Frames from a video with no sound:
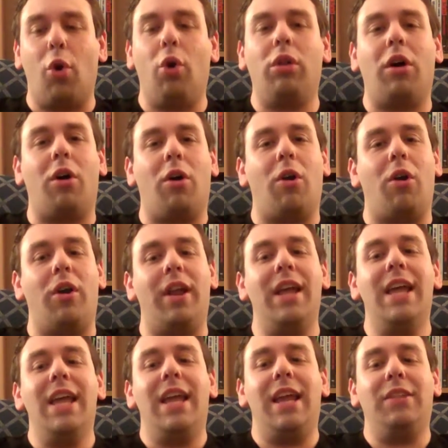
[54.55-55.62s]
all hard
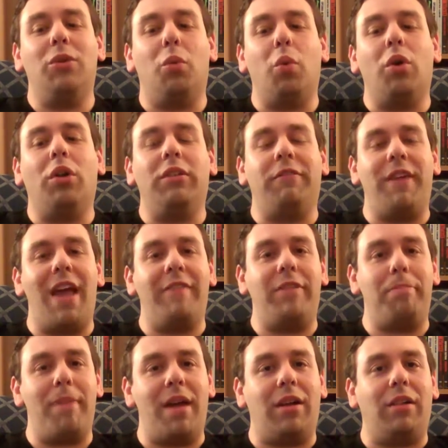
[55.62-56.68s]
in the world of
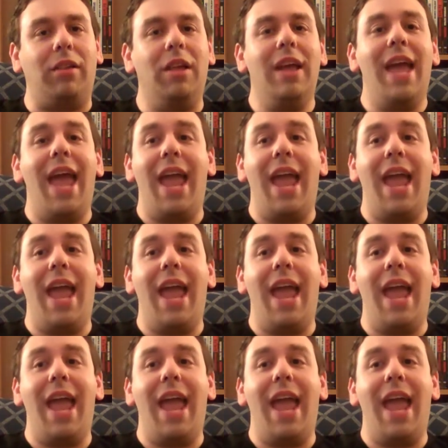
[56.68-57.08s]
heavy metal,